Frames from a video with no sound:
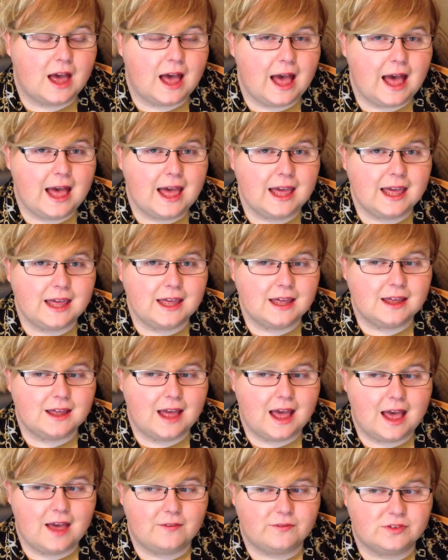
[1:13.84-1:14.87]
I
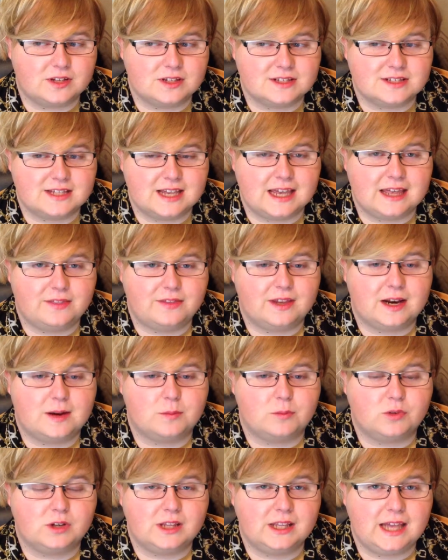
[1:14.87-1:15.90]
have to say that
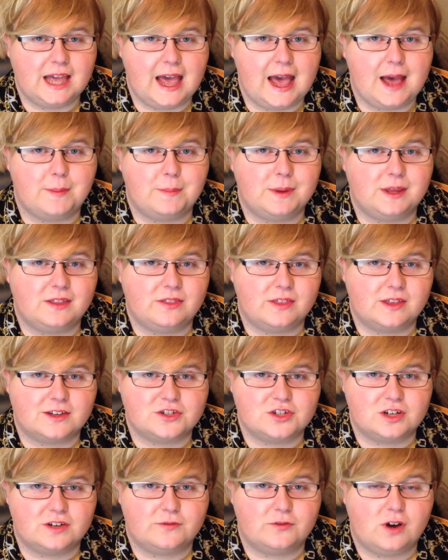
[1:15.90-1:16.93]
I'm really happy that
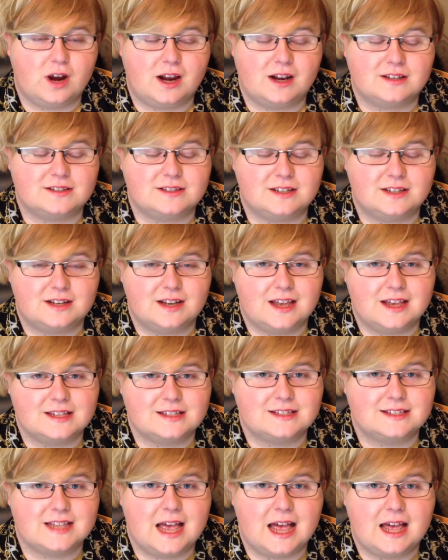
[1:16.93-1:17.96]
Jennifer Aniston
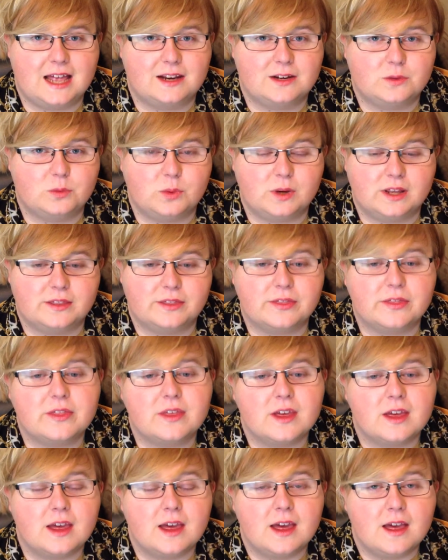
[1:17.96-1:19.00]
has signed with
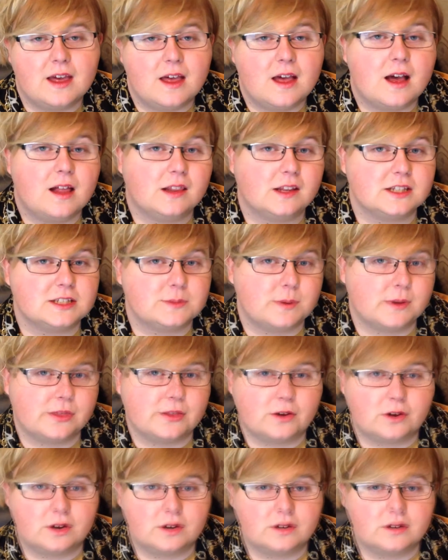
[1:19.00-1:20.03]

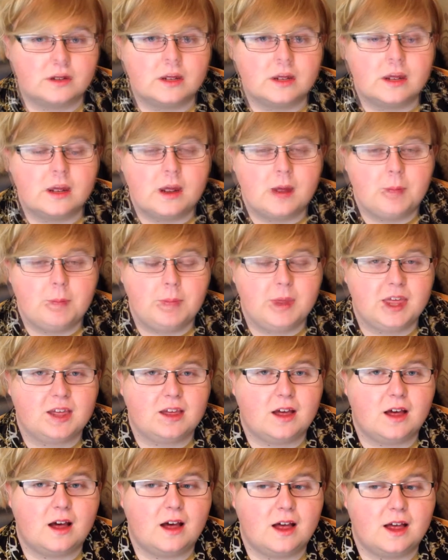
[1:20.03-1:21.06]
Elizabeth Arden,
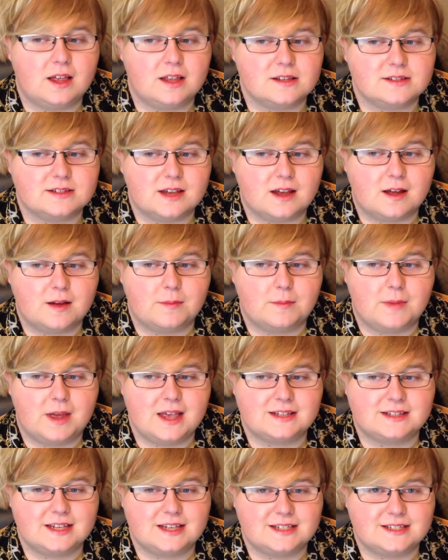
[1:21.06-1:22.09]
because,
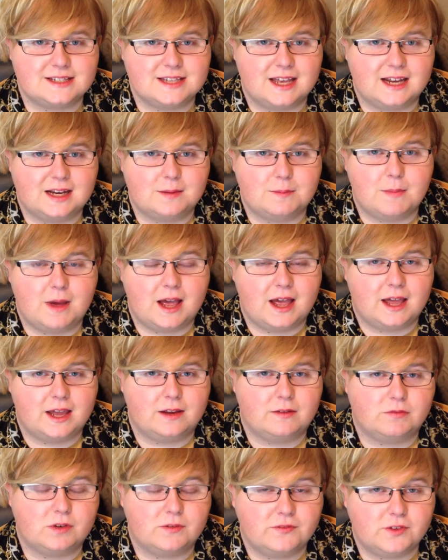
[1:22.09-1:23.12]
as I said in
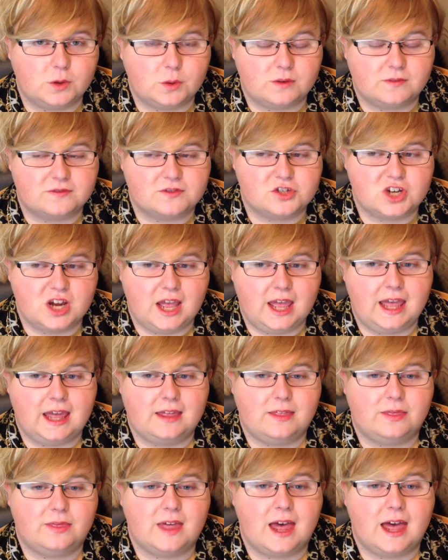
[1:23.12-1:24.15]
my review of
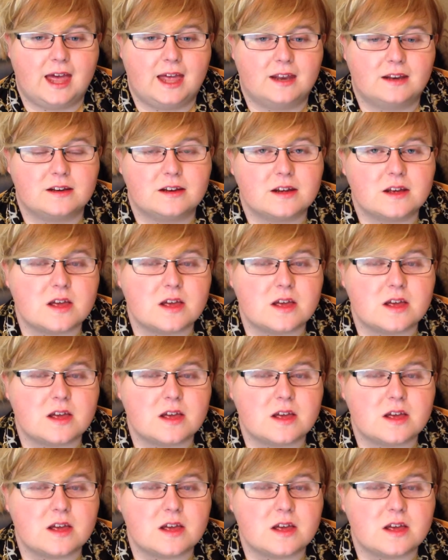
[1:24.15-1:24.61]
Jay, that